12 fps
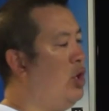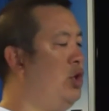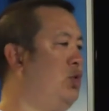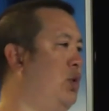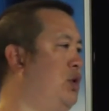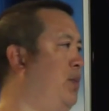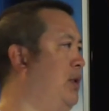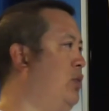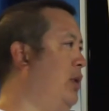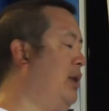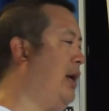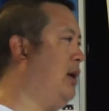are you switching
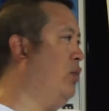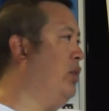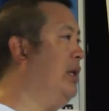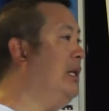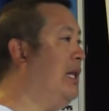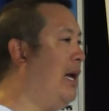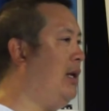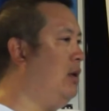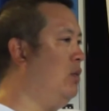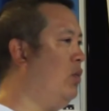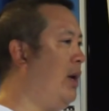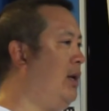between like a really
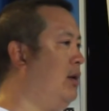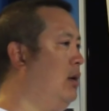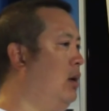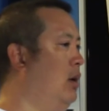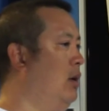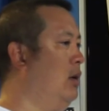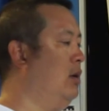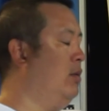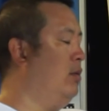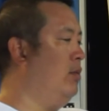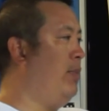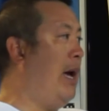lightweight
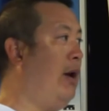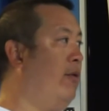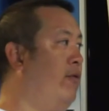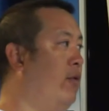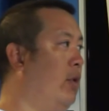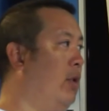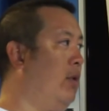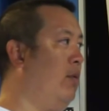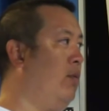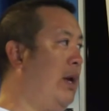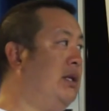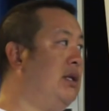paddle for
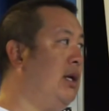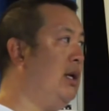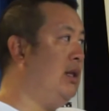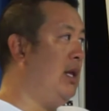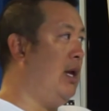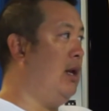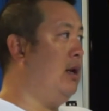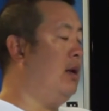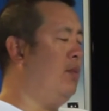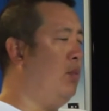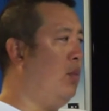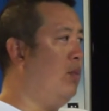racing and then
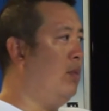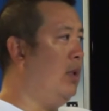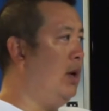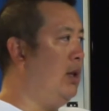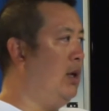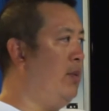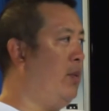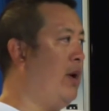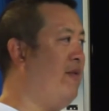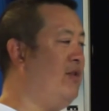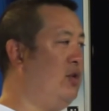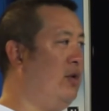a little bit more
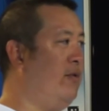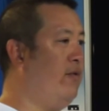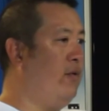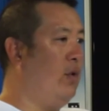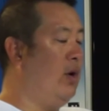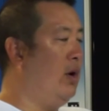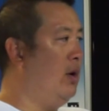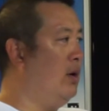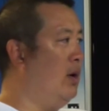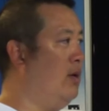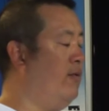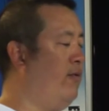heavy duty for
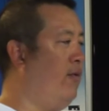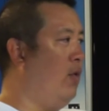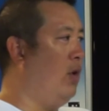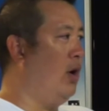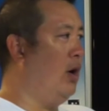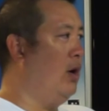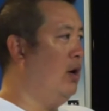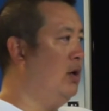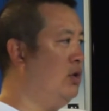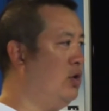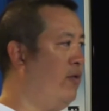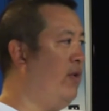
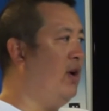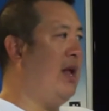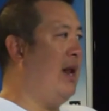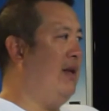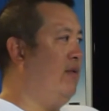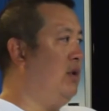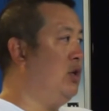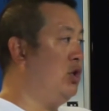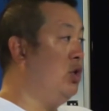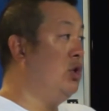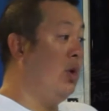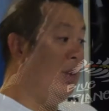surfing, or not even? You just use the